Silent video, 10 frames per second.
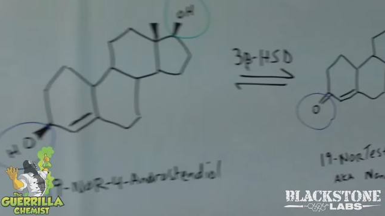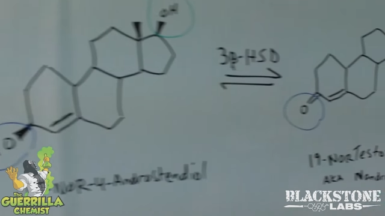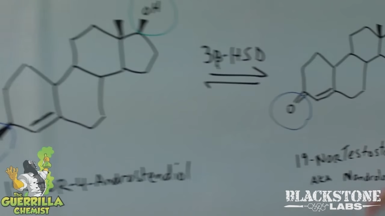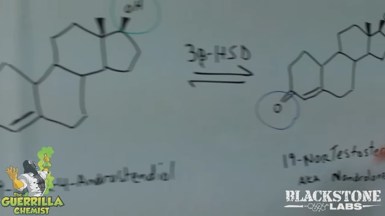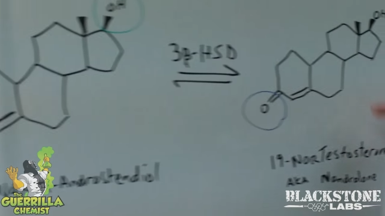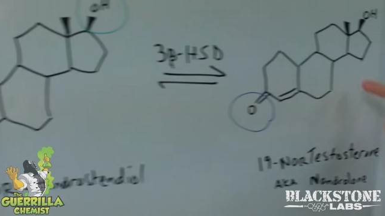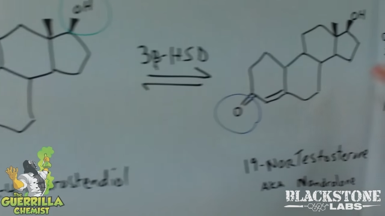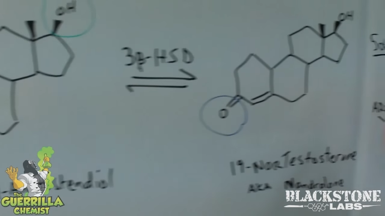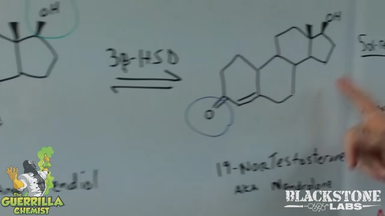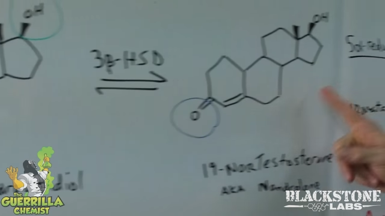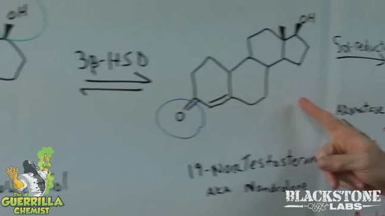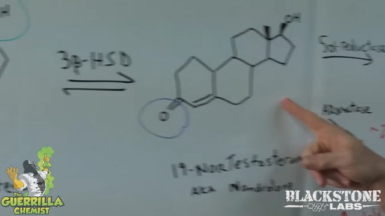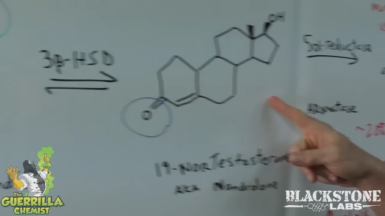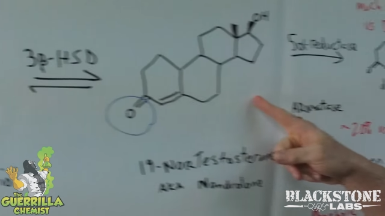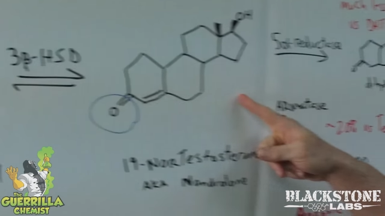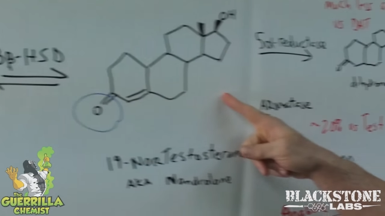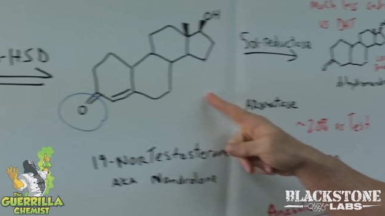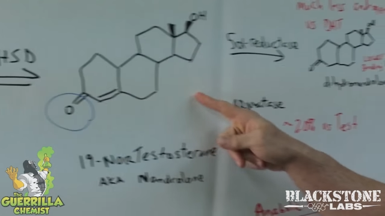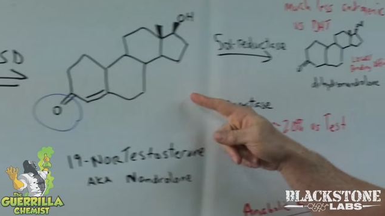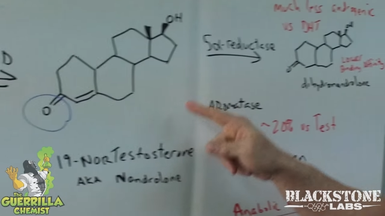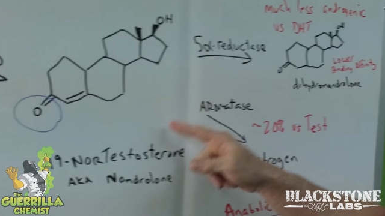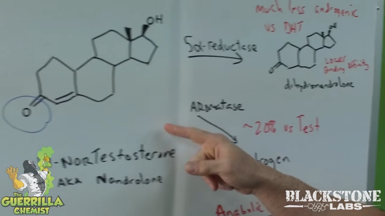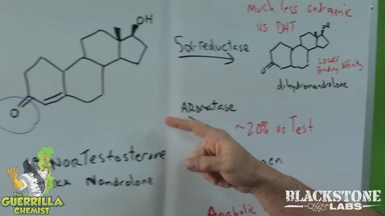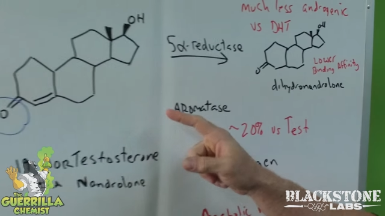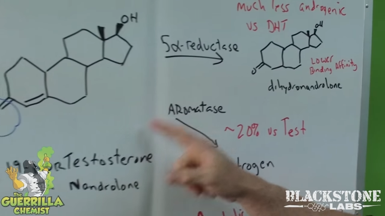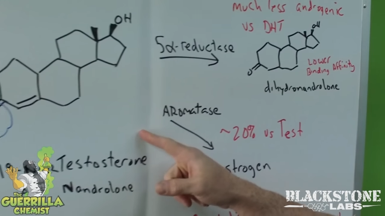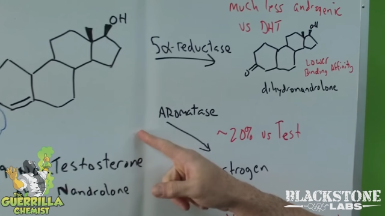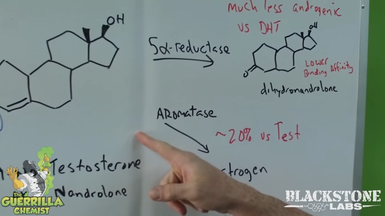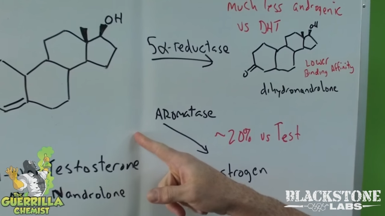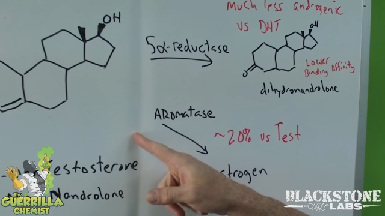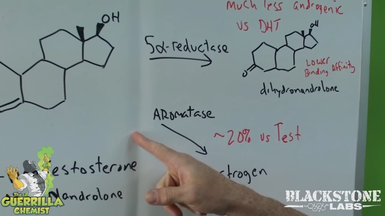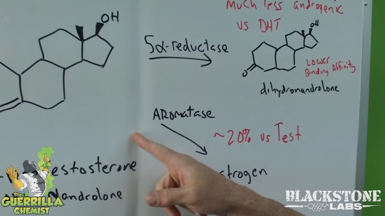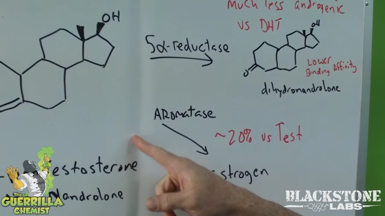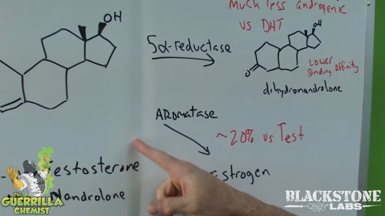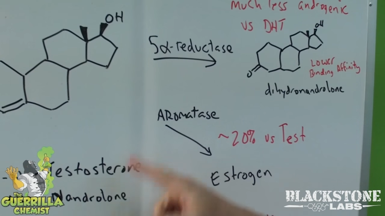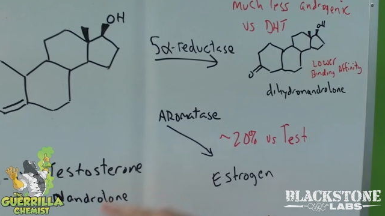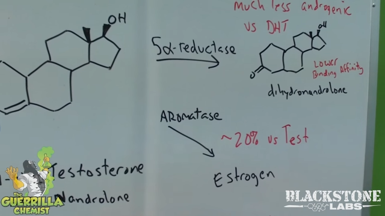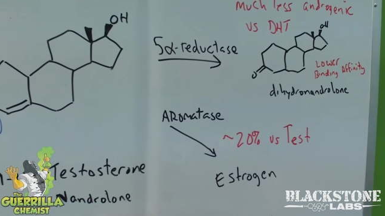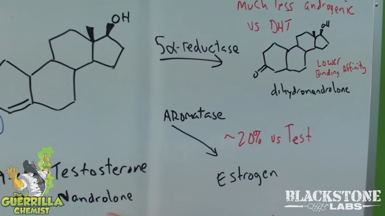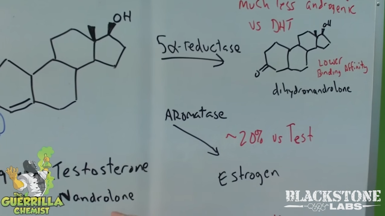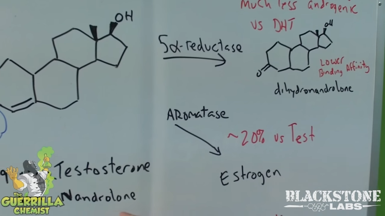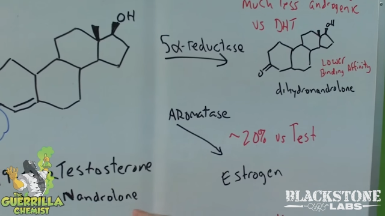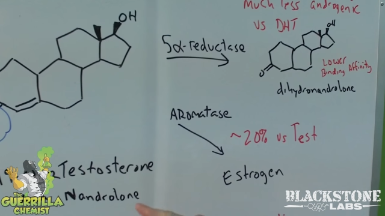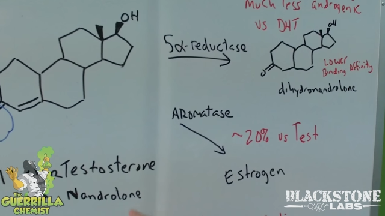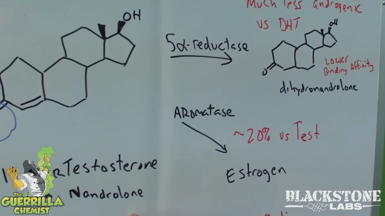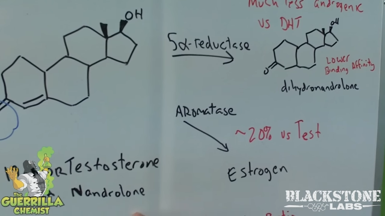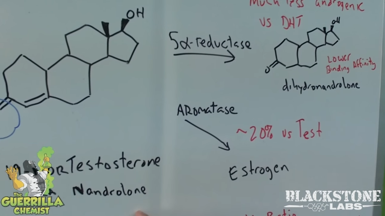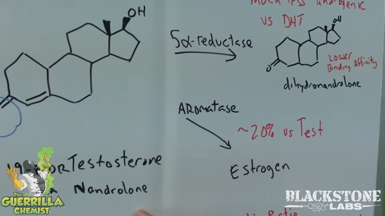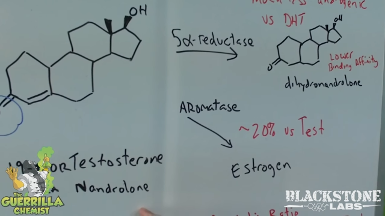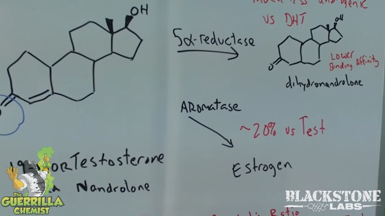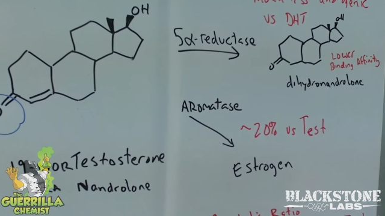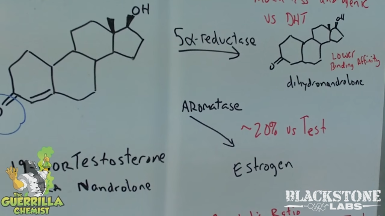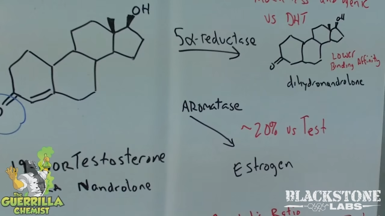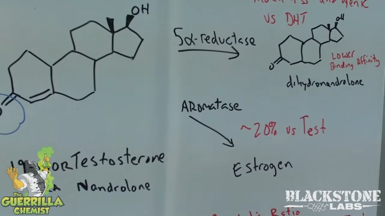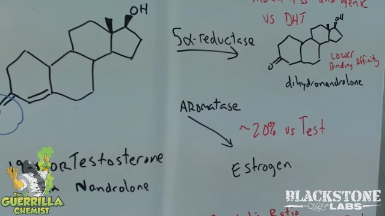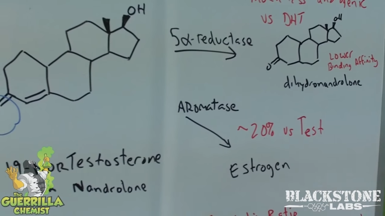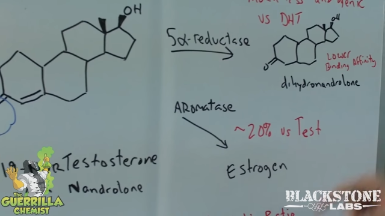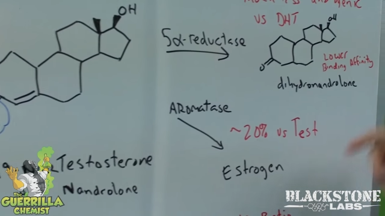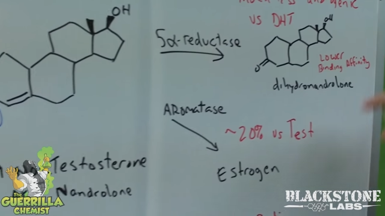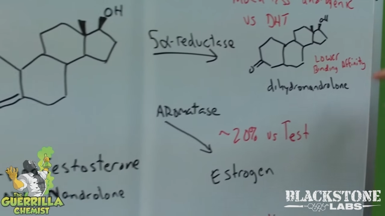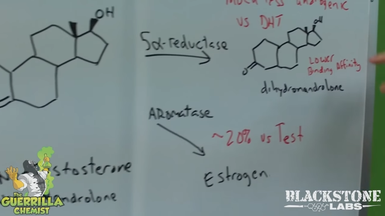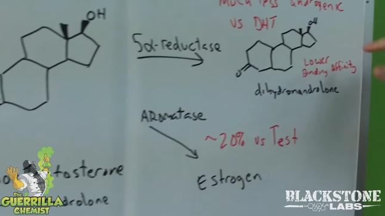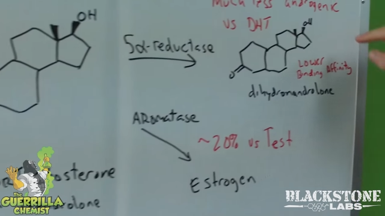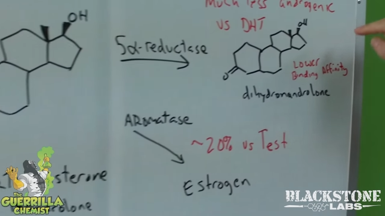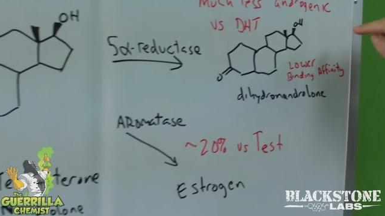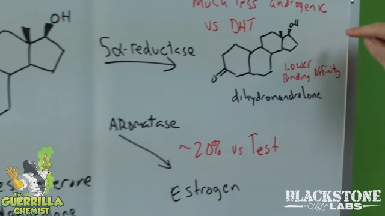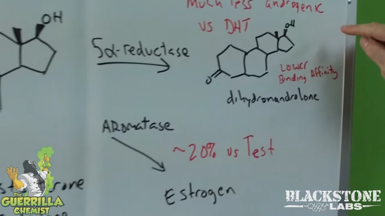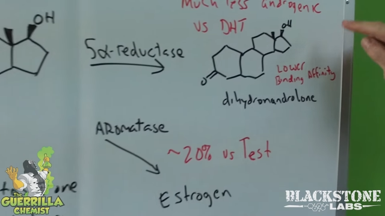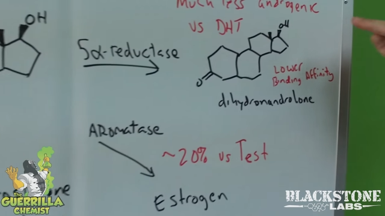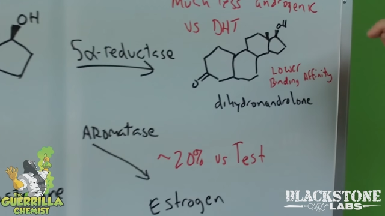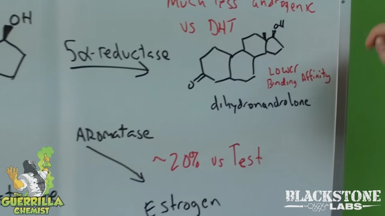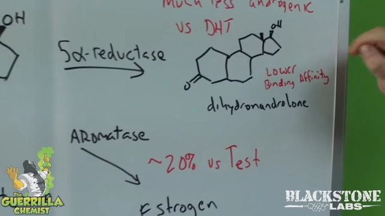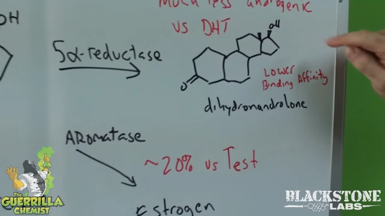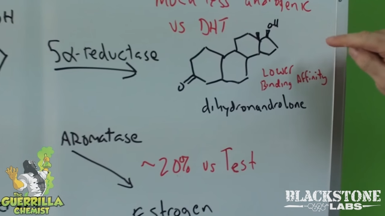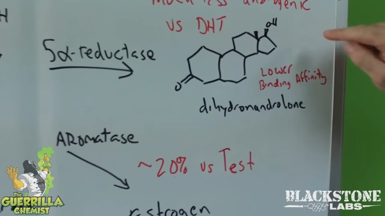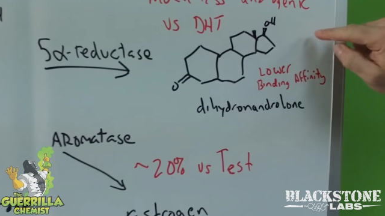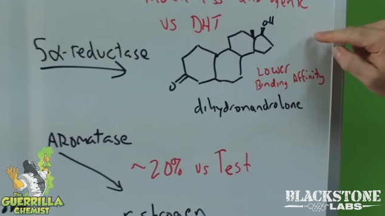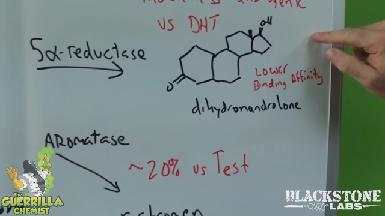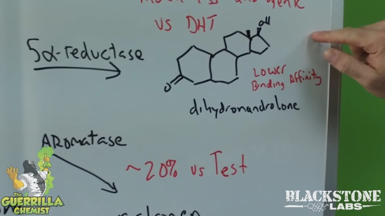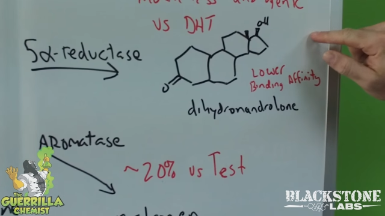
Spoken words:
Nobody's mouth can be seen.